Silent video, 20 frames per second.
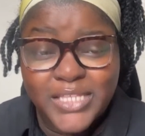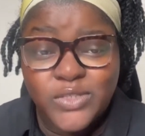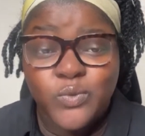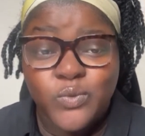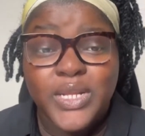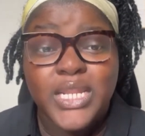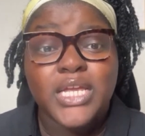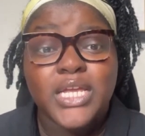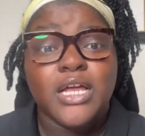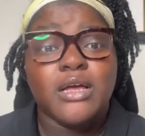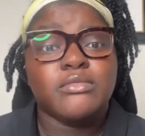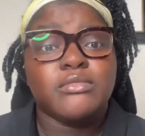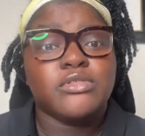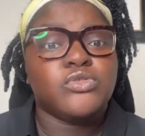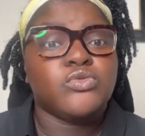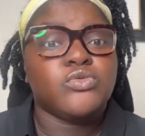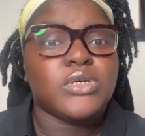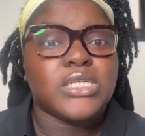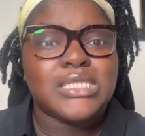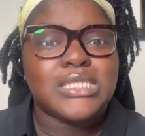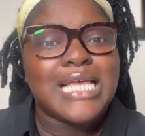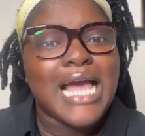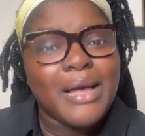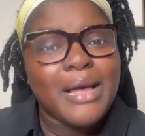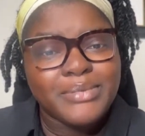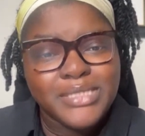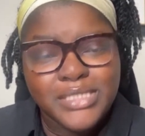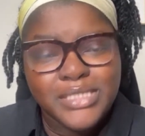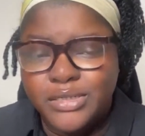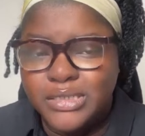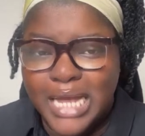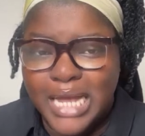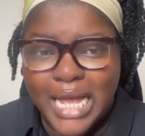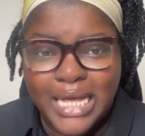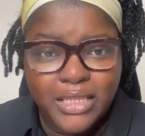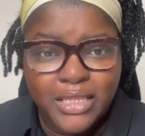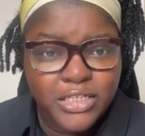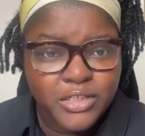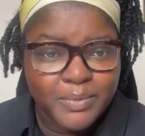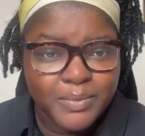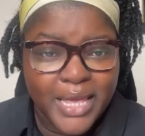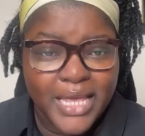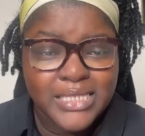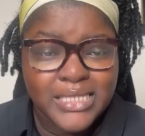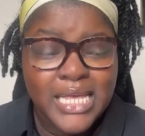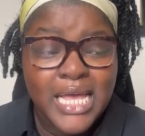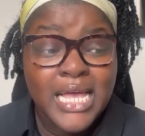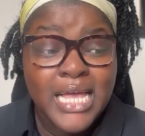when it comes to a top tier knowledge base